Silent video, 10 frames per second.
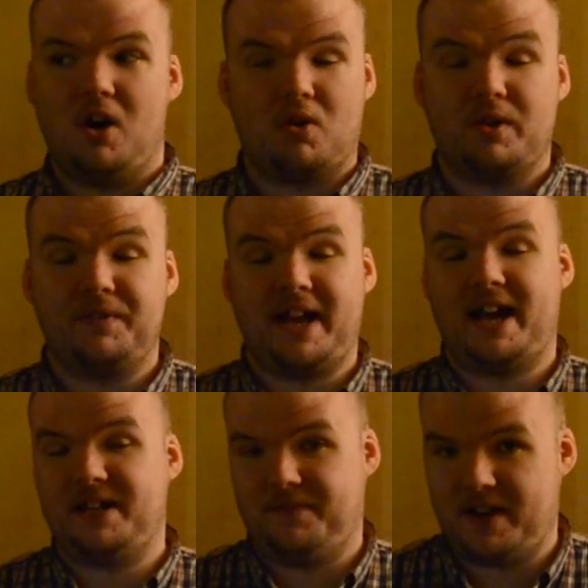or even
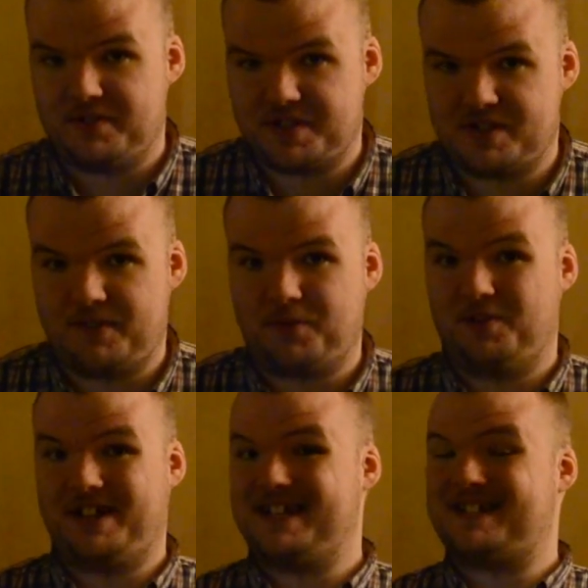antivirus software
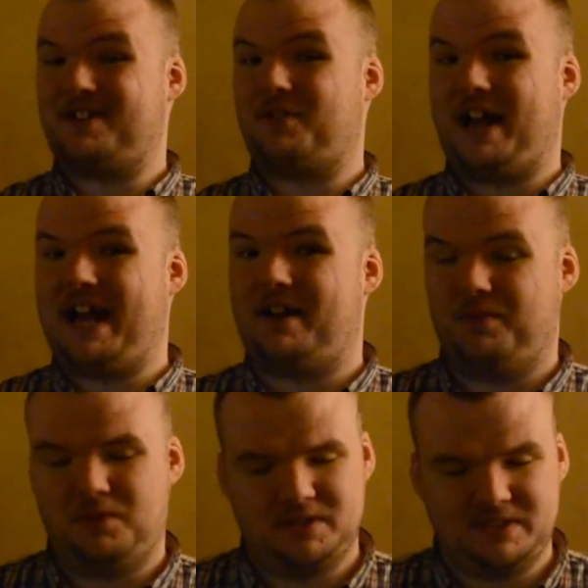in case they don't have
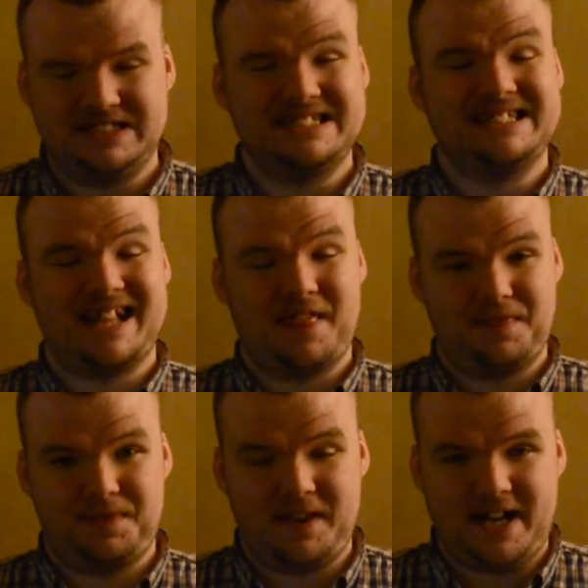one.
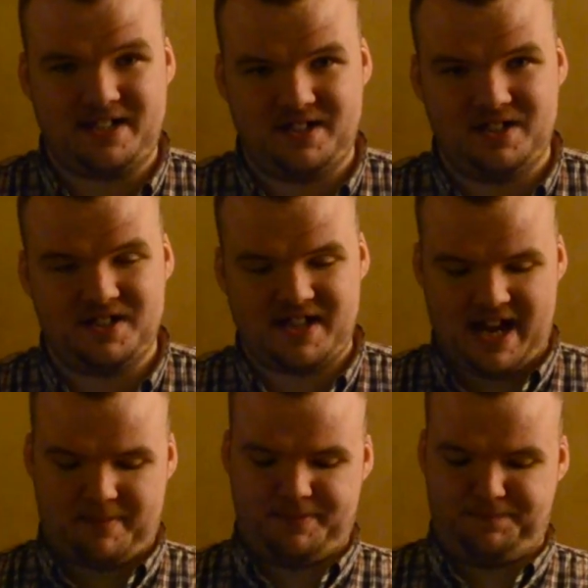That does
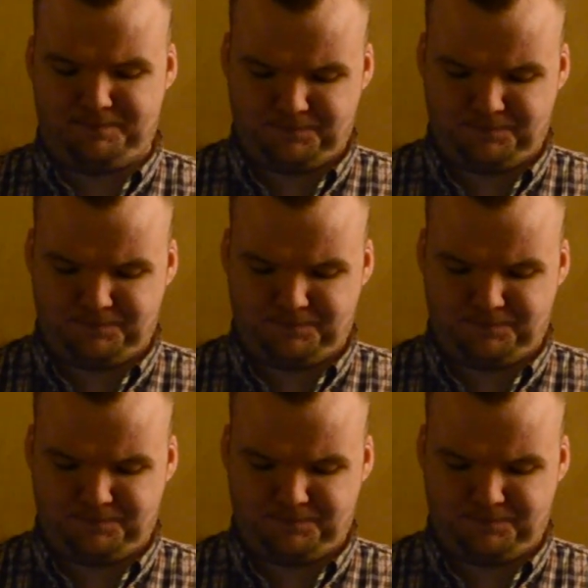happen.